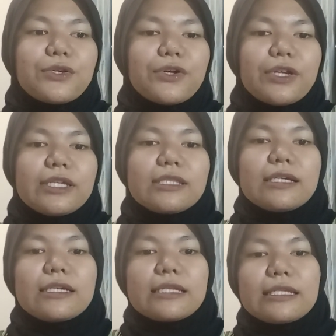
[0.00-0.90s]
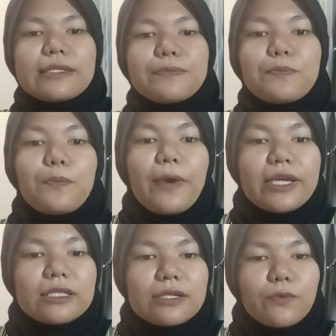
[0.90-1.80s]
create a
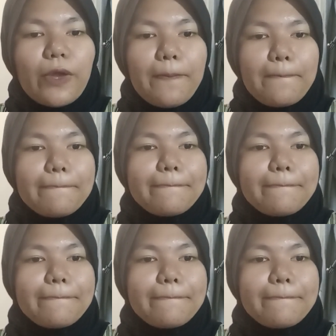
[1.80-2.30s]
spider web.